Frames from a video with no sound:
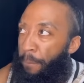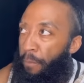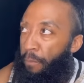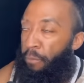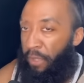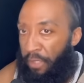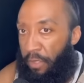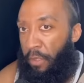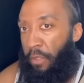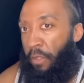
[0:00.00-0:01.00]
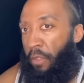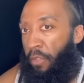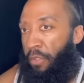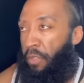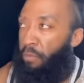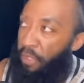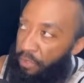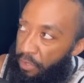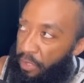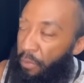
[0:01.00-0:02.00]
Blessings and curses.
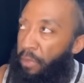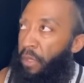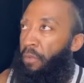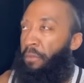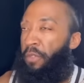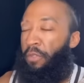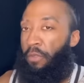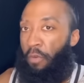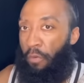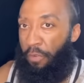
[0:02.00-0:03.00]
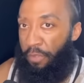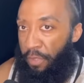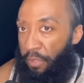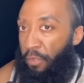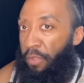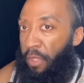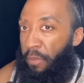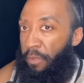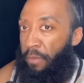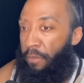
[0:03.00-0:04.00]
Blessings, I believe, are mentioned over 600
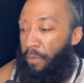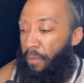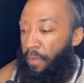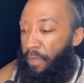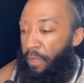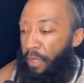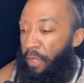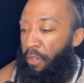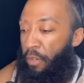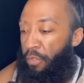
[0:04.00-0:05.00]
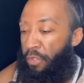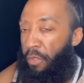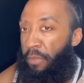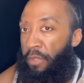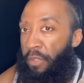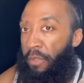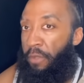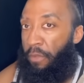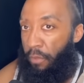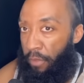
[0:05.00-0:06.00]
times, and curses are mentioned
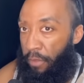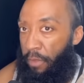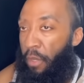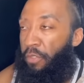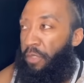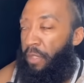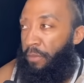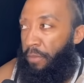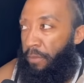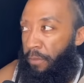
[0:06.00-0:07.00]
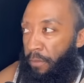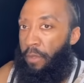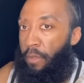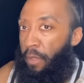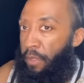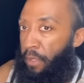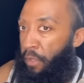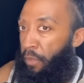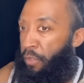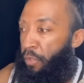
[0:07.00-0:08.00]
300 times. So that
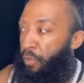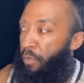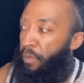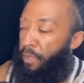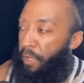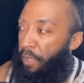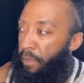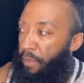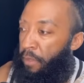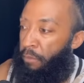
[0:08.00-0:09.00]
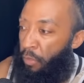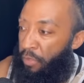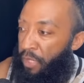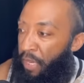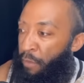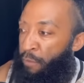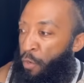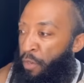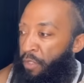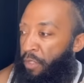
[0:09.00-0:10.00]
tells you that the Most High
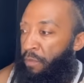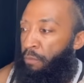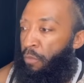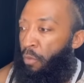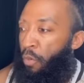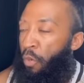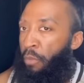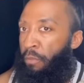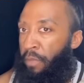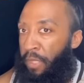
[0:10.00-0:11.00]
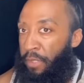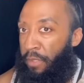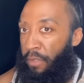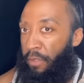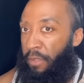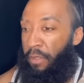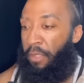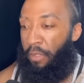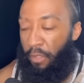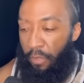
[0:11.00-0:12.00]
focuses more on blessings
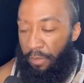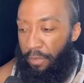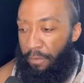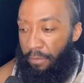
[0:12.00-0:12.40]
than the curse.